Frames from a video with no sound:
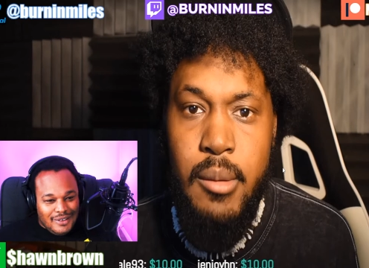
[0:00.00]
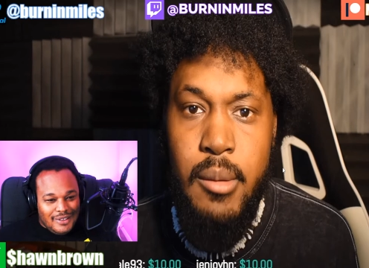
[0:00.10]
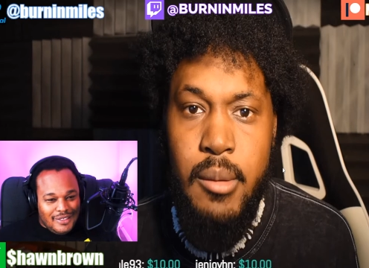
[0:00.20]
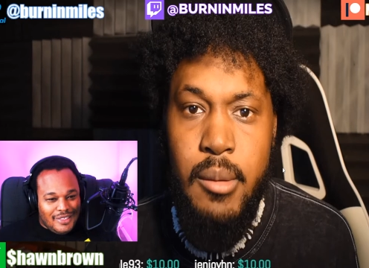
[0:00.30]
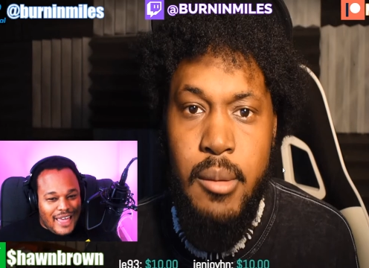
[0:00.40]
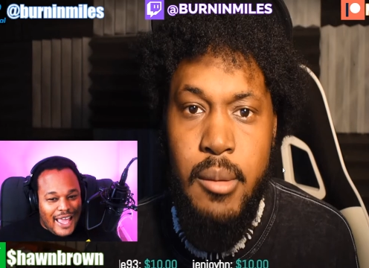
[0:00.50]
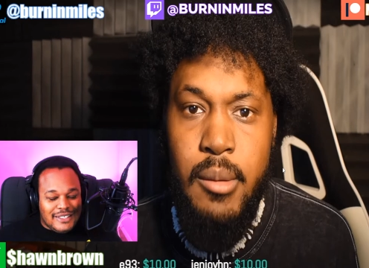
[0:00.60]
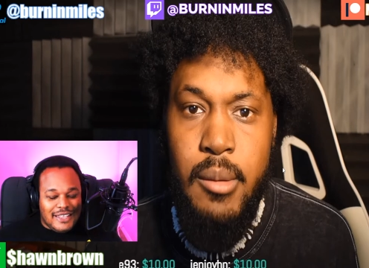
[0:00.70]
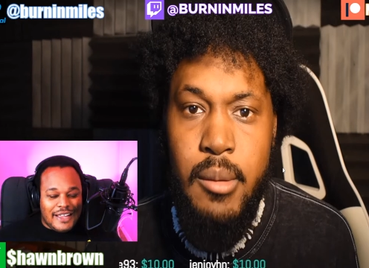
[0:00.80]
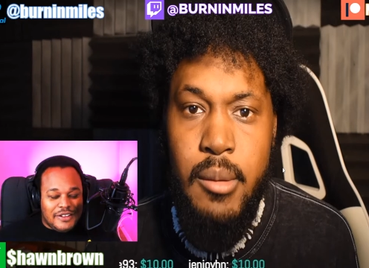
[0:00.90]
Speaker 1: That is
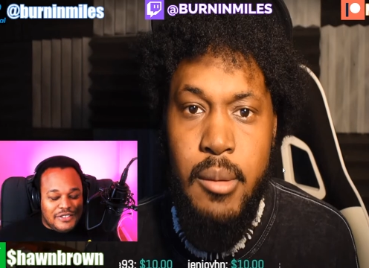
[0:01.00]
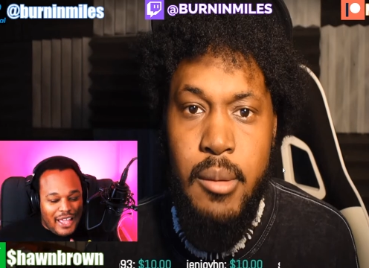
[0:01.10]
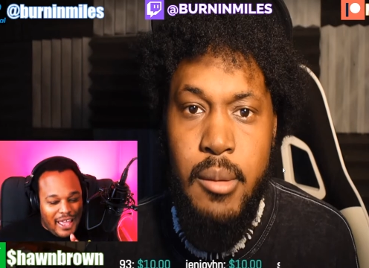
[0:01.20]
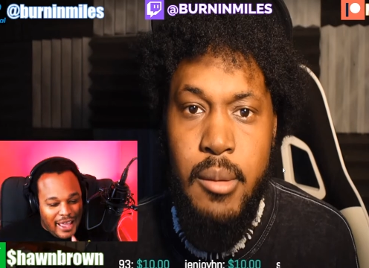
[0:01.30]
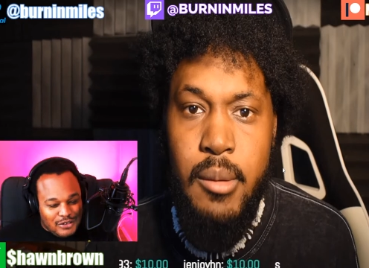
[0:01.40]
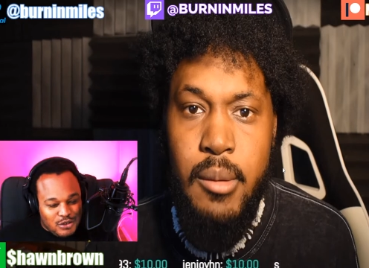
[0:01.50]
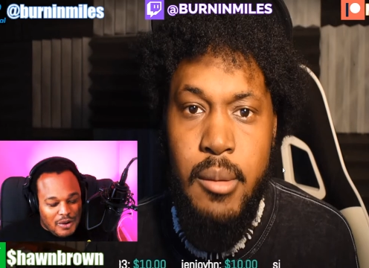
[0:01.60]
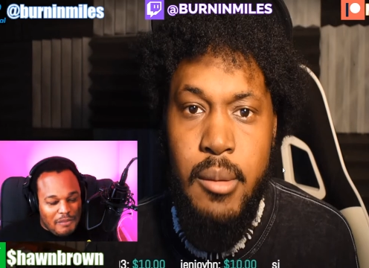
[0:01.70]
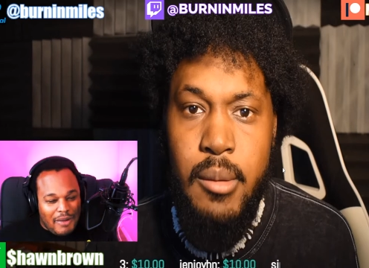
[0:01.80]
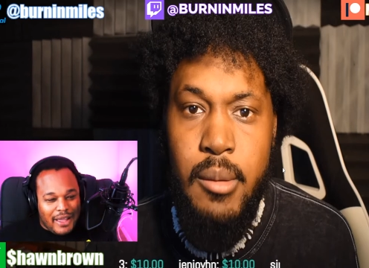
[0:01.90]
like there's an extra
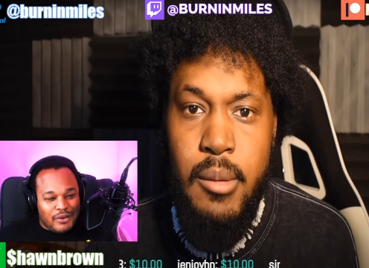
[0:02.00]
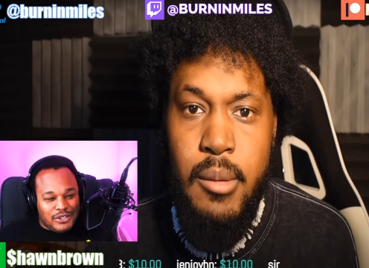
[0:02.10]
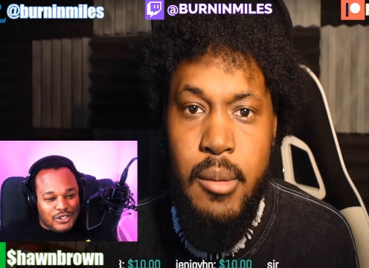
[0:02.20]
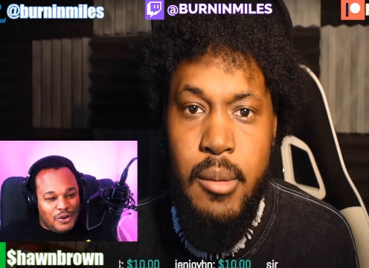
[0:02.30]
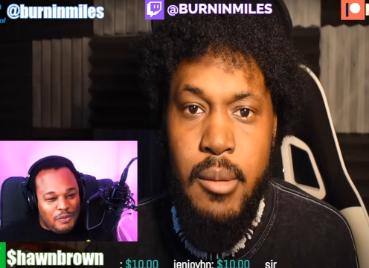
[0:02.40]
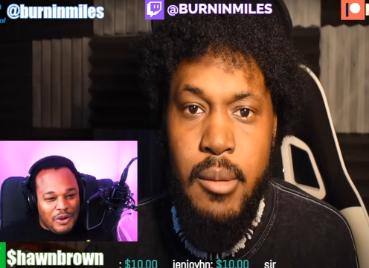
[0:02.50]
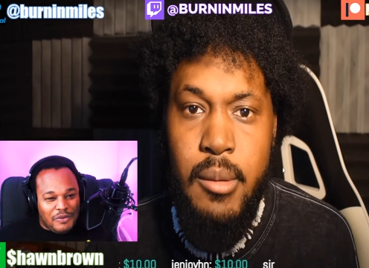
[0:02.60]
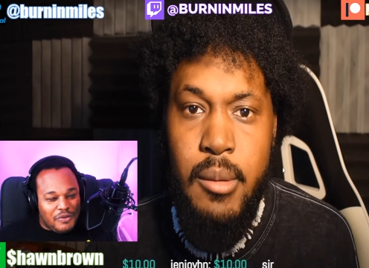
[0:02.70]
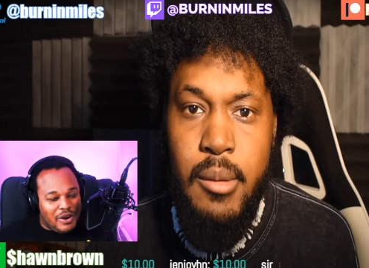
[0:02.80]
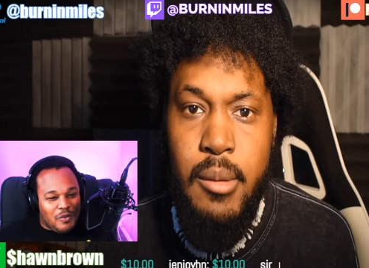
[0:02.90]
microscope
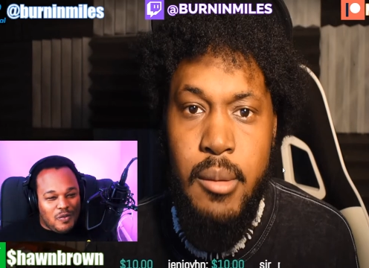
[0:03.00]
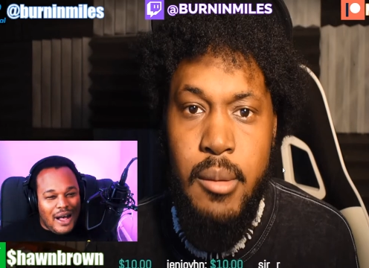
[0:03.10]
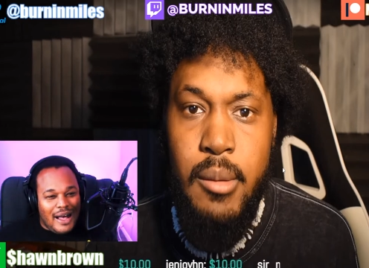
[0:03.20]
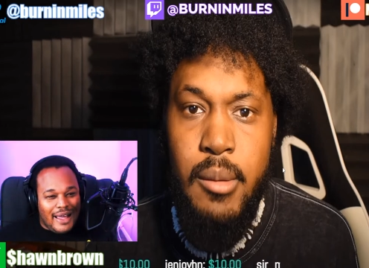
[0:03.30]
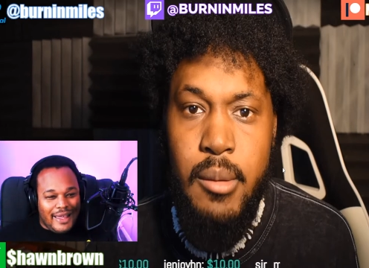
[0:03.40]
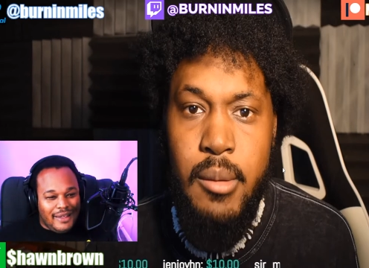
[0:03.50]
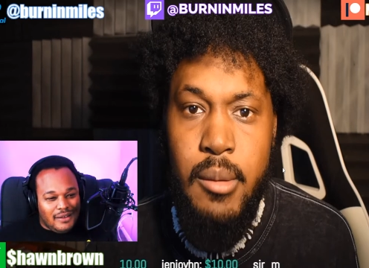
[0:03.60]
over it. Why?